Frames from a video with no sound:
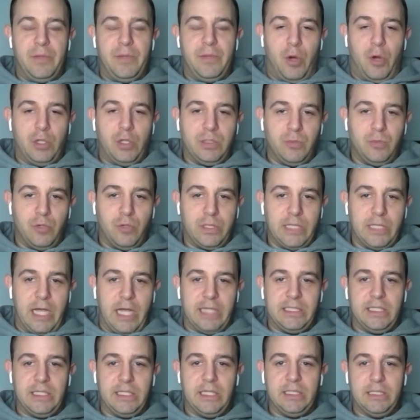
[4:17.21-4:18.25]
Baltimore's got
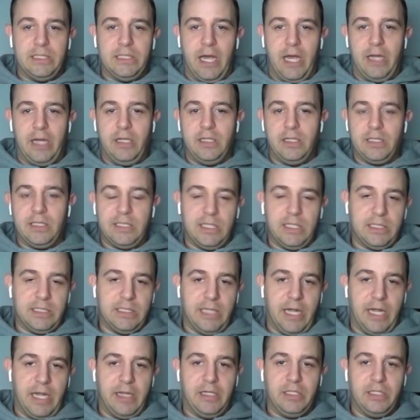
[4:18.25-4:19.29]
Cincinnati, and
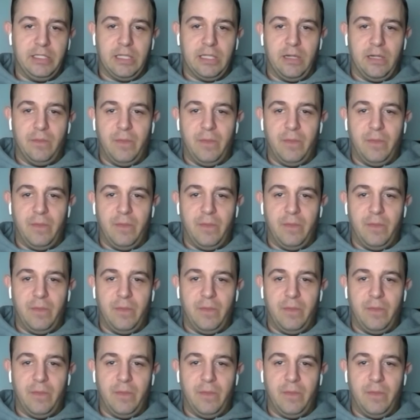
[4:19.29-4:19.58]
Cincinnati's